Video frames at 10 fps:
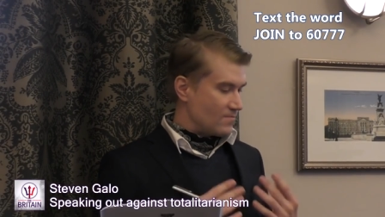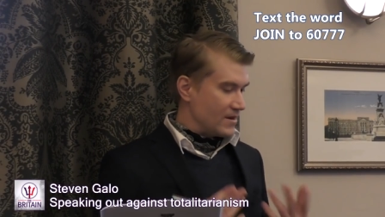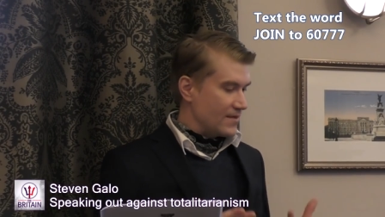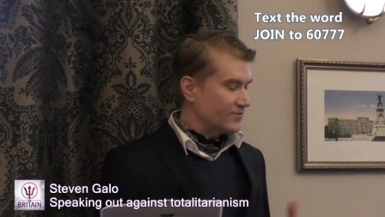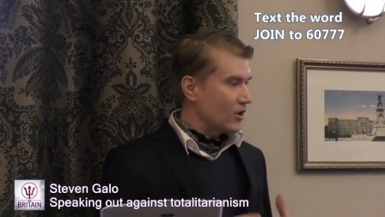
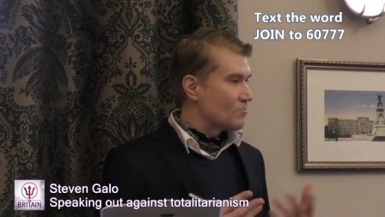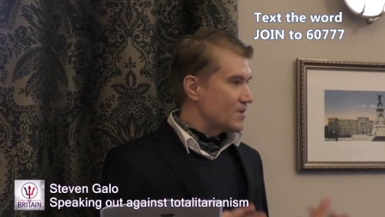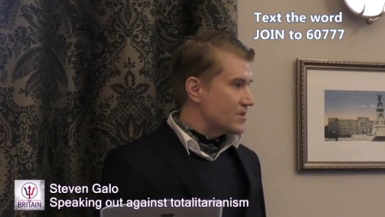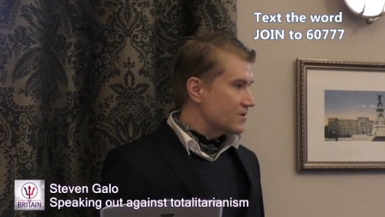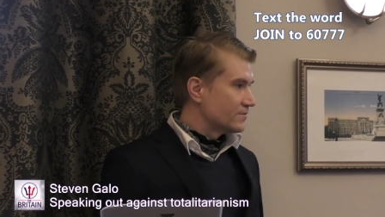beliefs,
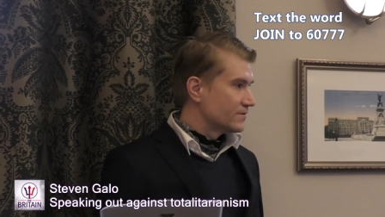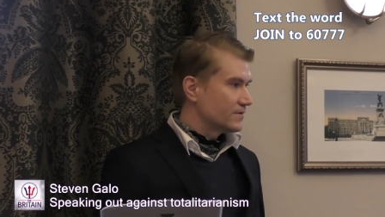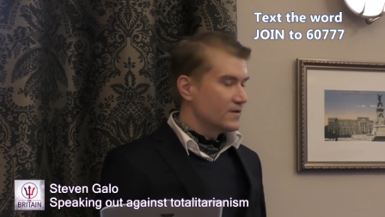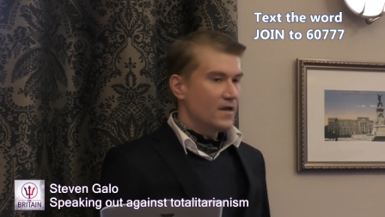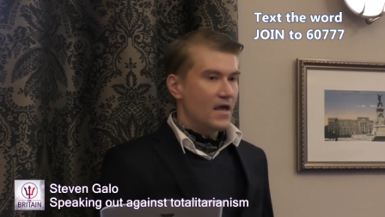
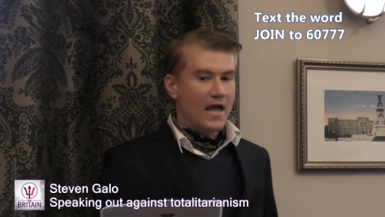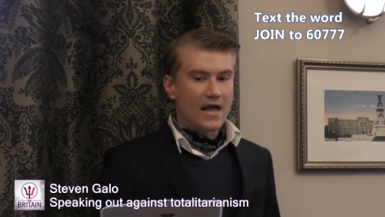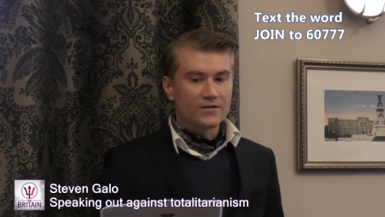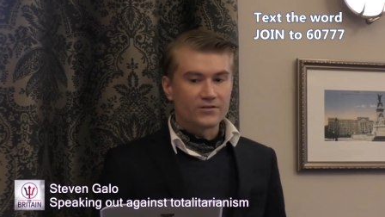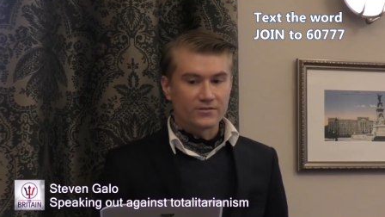opinions,
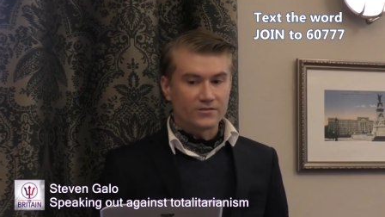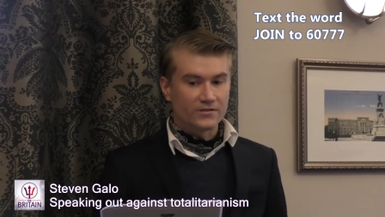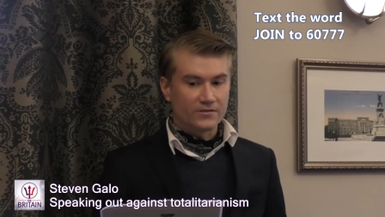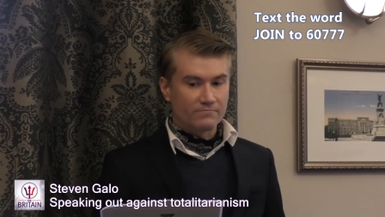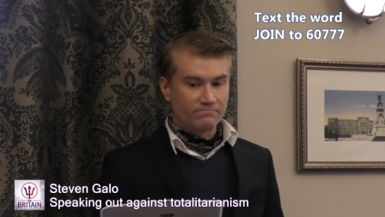and just,
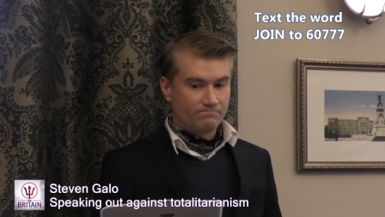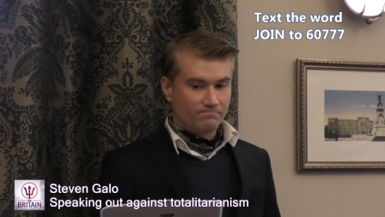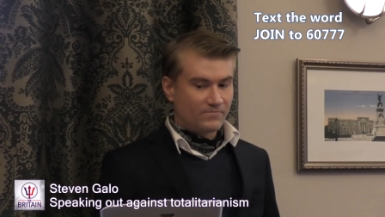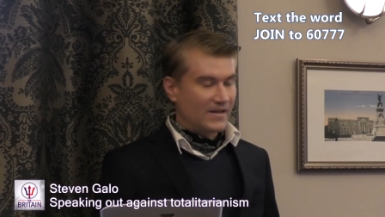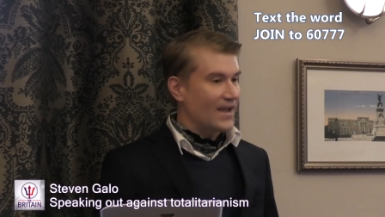just a,
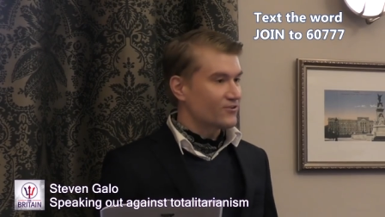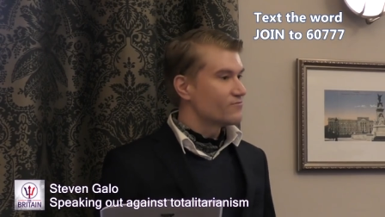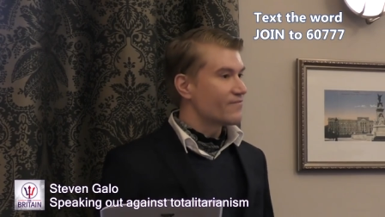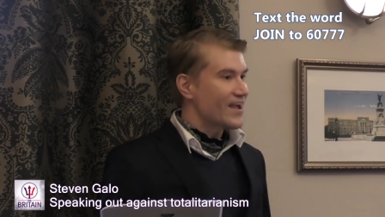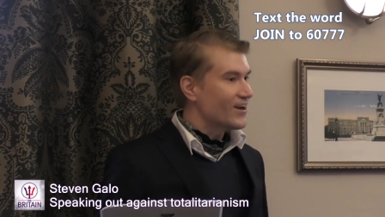the
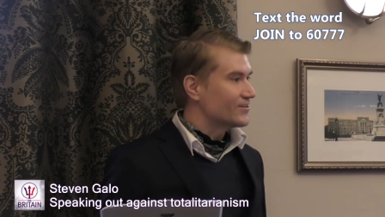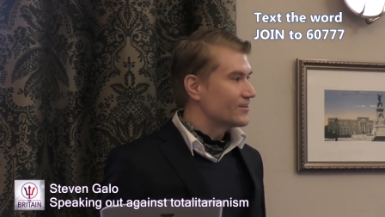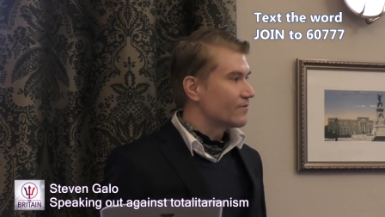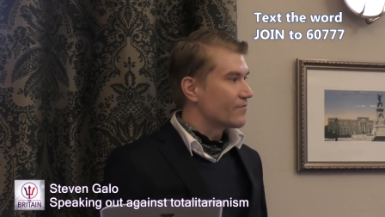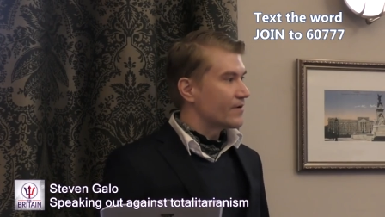actual
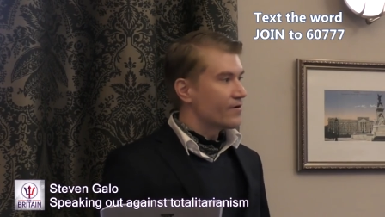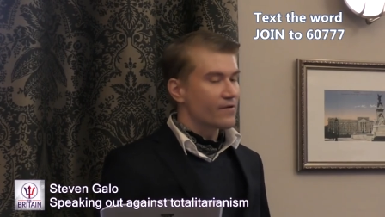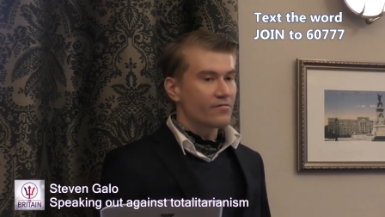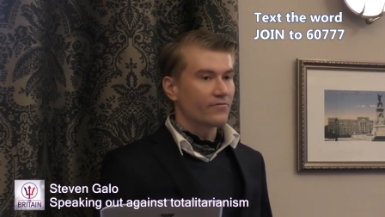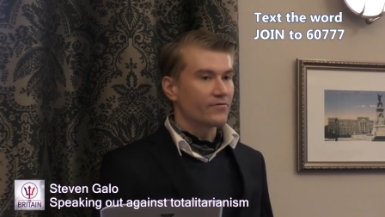reality, what we were
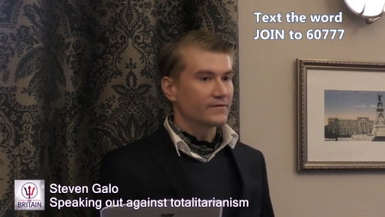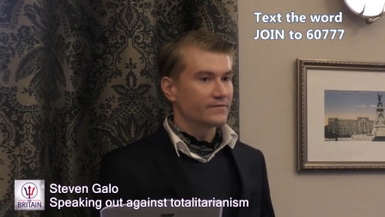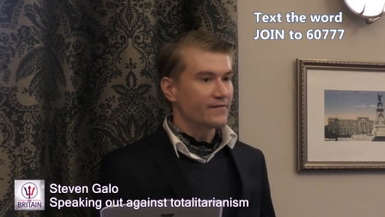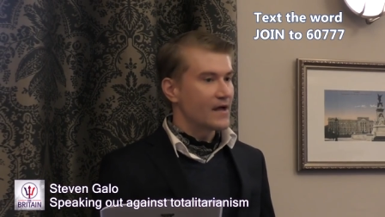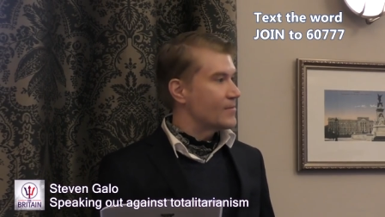going through
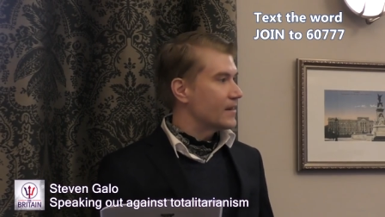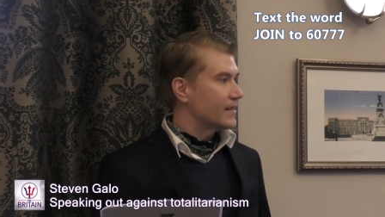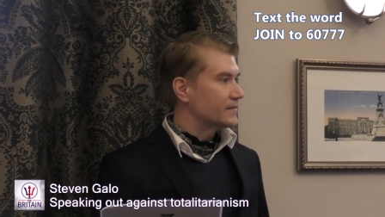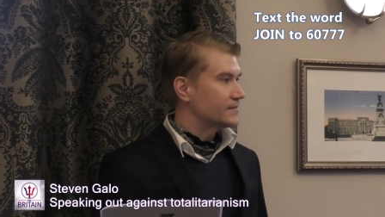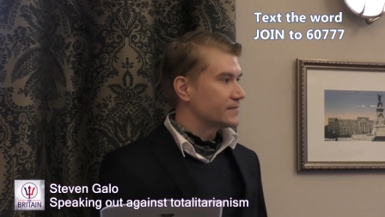as
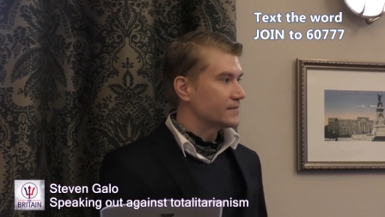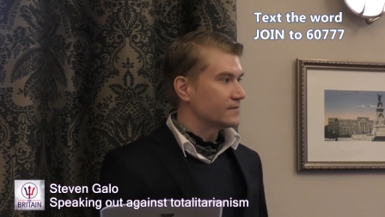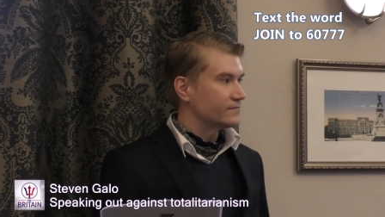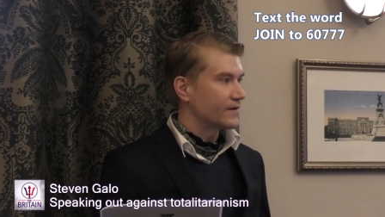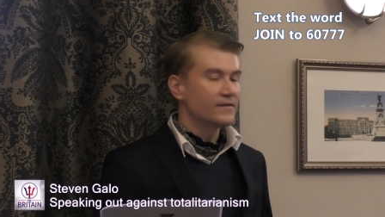family and
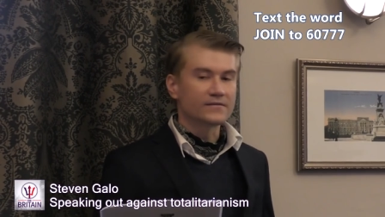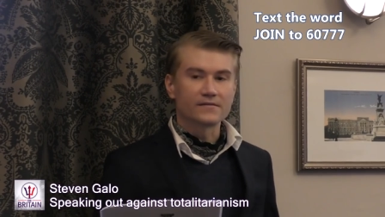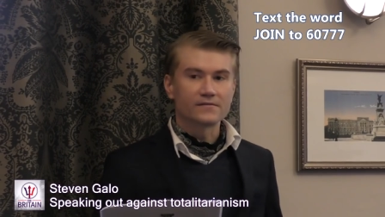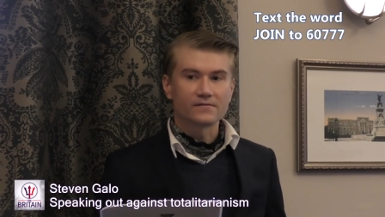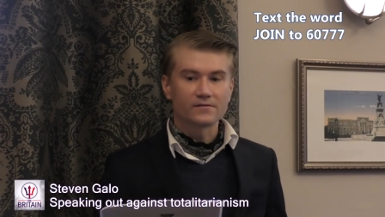uh, friends,
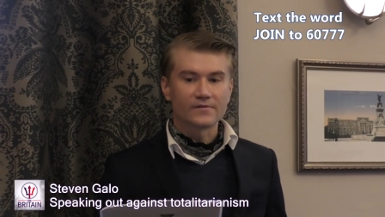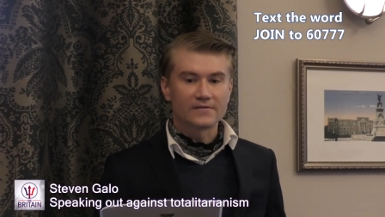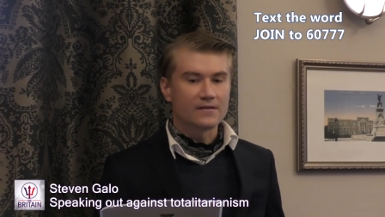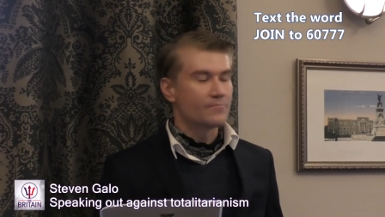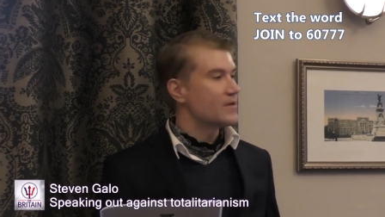and
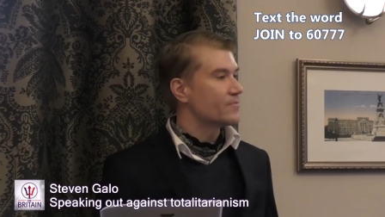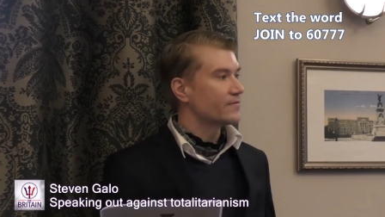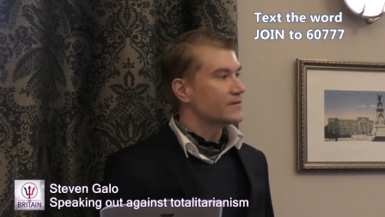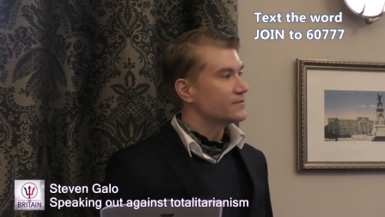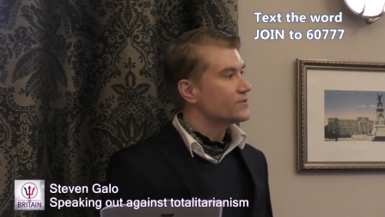obviously the
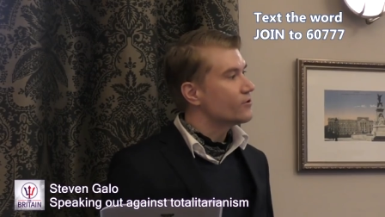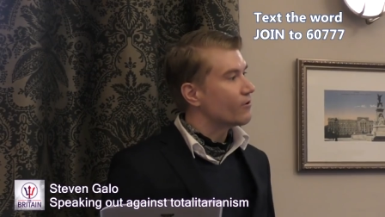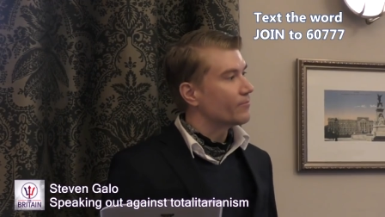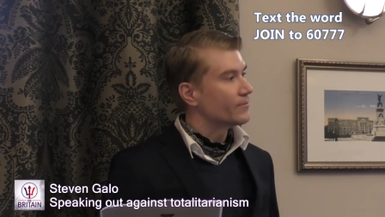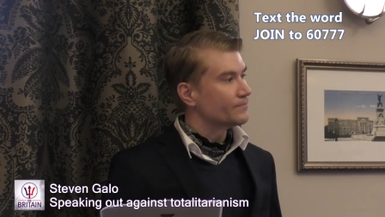people of Eastern
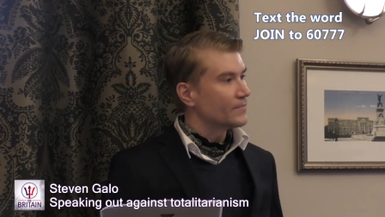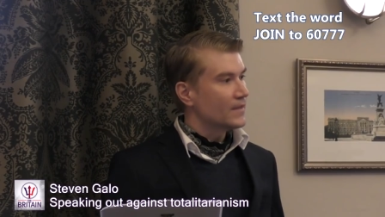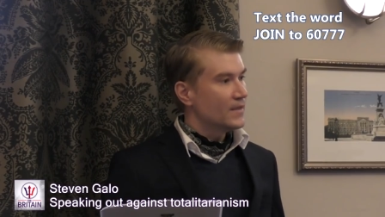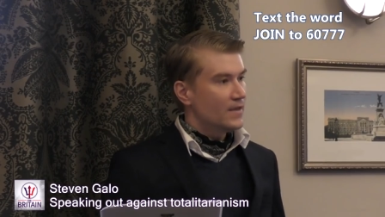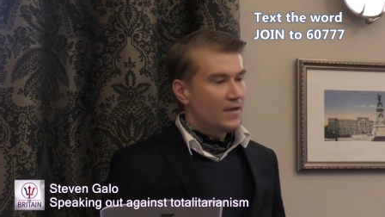Europe.
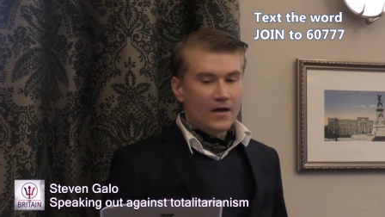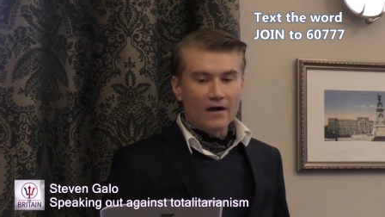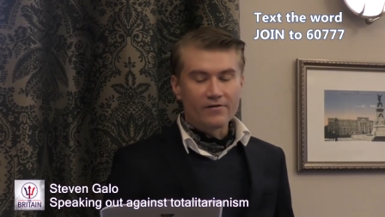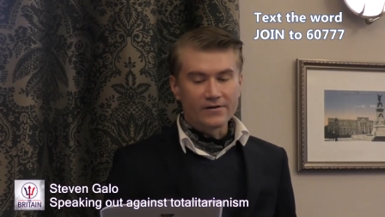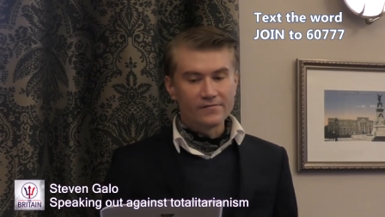
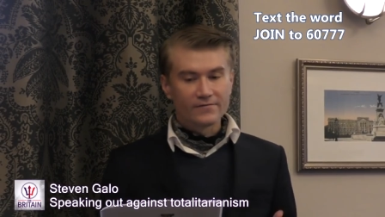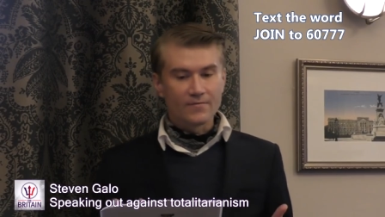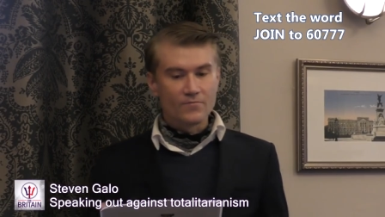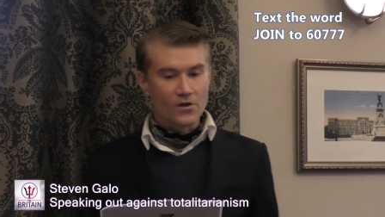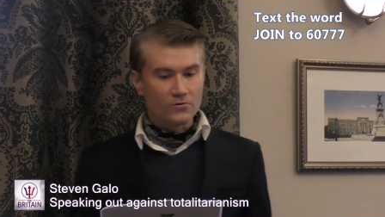I've written
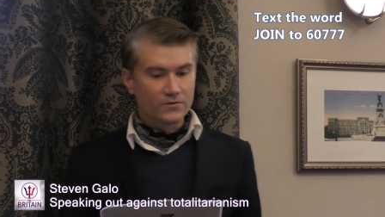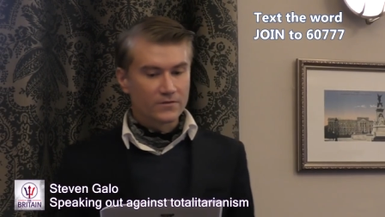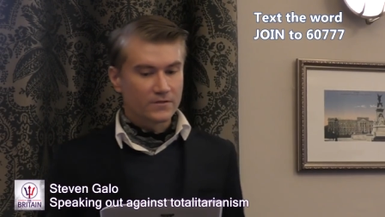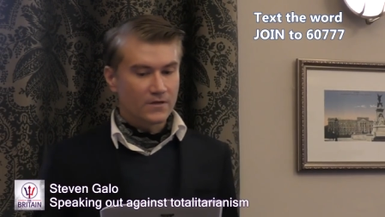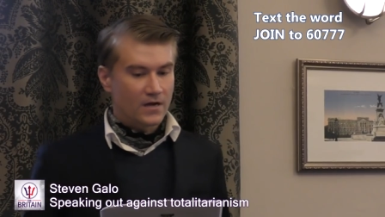some
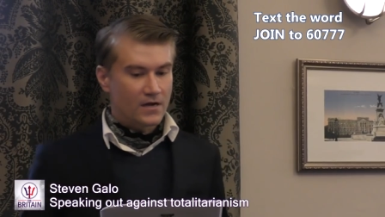notes.